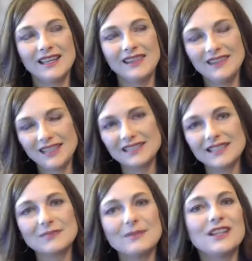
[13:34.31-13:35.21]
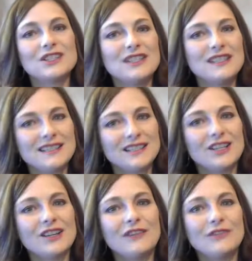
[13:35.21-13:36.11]
this is much
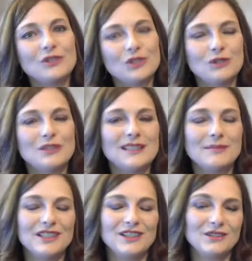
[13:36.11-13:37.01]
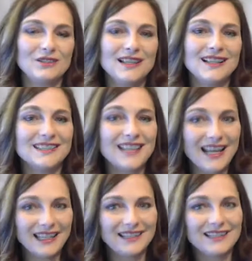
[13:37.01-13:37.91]
easier if you choose something you
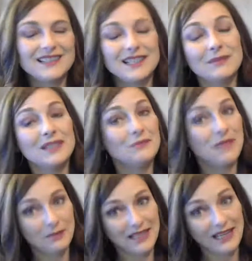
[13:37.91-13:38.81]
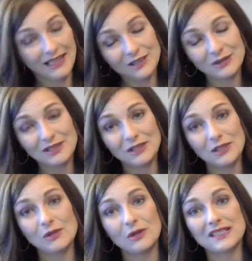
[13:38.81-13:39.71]
like, something maybe that interests
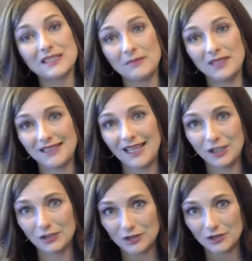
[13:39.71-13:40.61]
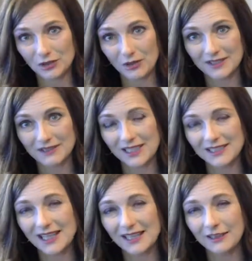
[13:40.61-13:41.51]
you or something that you enjoy. So
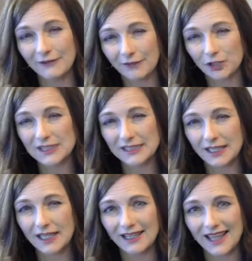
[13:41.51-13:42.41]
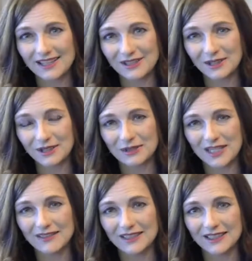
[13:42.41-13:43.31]
that's kind of the first thing as you go
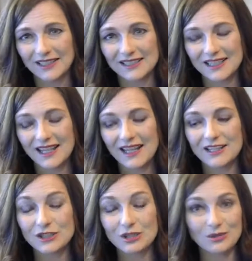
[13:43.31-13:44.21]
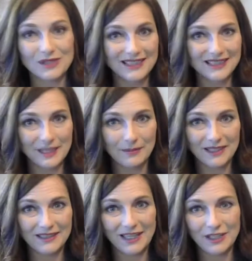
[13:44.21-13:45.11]
down the list, choosing
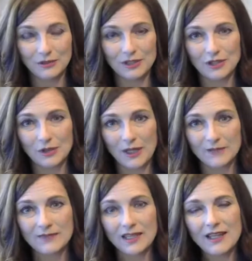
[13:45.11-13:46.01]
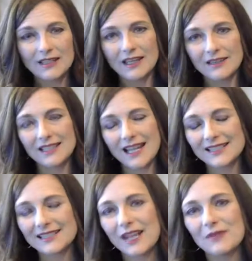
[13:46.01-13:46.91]
something that you enjoy. Now, the
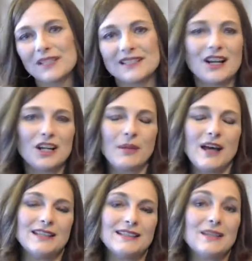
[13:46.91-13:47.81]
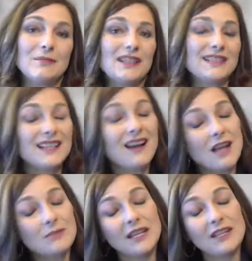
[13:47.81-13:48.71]
next thing I want to talk about is the amount of
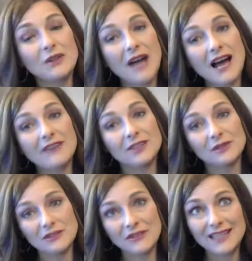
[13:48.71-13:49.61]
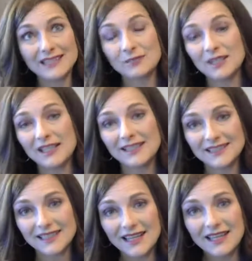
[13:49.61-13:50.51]
time that you have to invest,
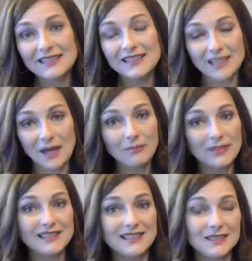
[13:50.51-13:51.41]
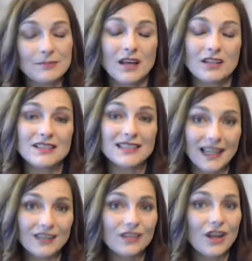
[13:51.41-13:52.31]
because some business models
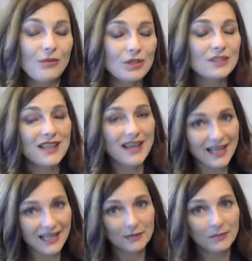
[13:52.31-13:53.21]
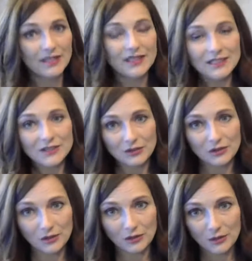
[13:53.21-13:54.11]
take a lot more time to
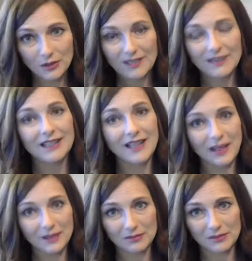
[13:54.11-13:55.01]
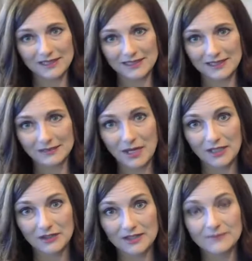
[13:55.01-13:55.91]
do than other business
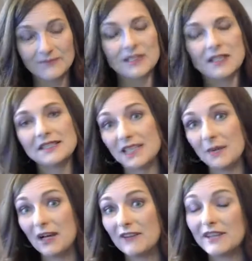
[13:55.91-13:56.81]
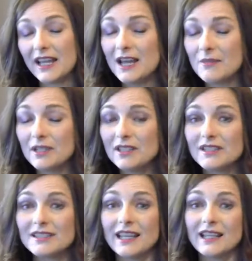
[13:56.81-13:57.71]
models. Some of them
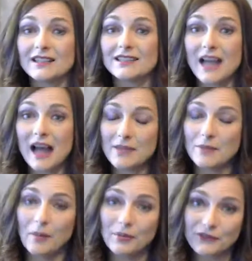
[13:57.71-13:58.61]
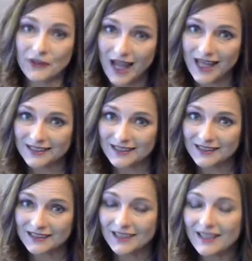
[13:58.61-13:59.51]
take time up front,